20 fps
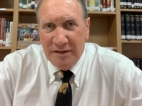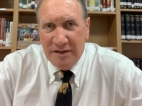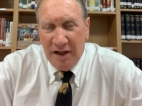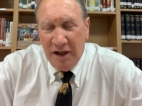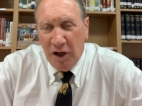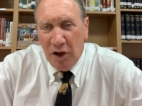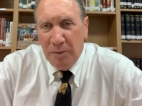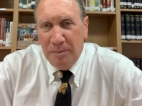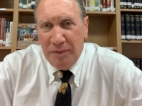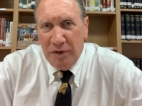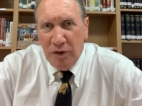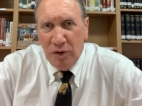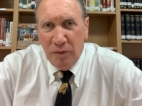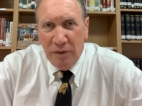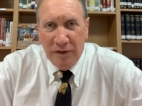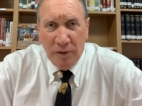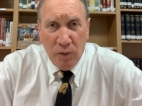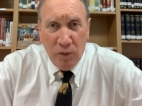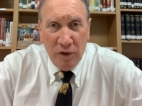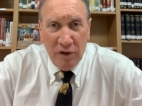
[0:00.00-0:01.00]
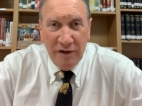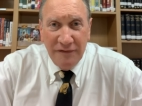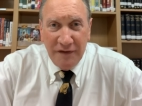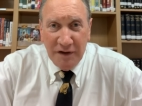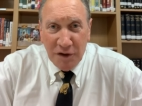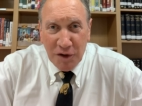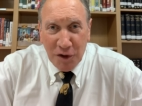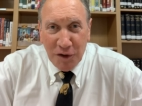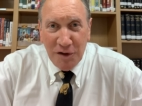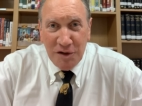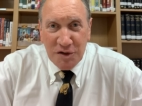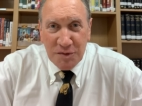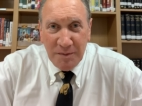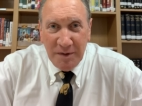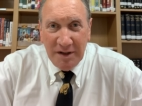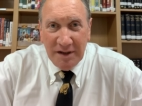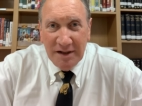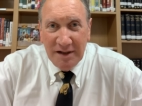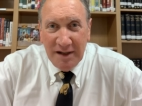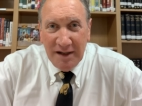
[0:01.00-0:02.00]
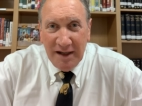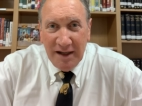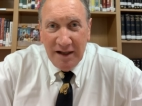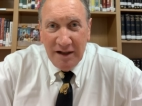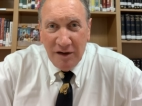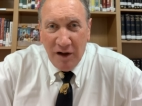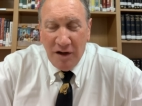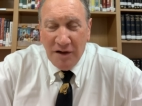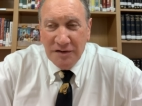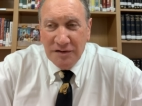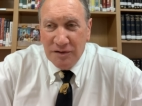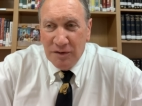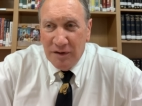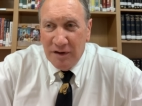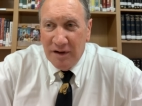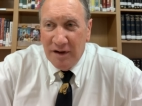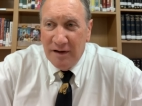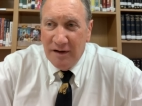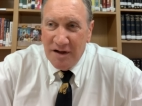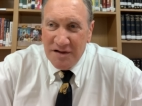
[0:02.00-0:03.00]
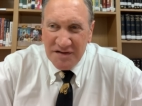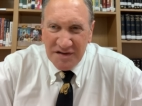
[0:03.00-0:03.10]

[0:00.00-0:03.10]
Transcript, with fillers: to help you with a word of encouragement and also a,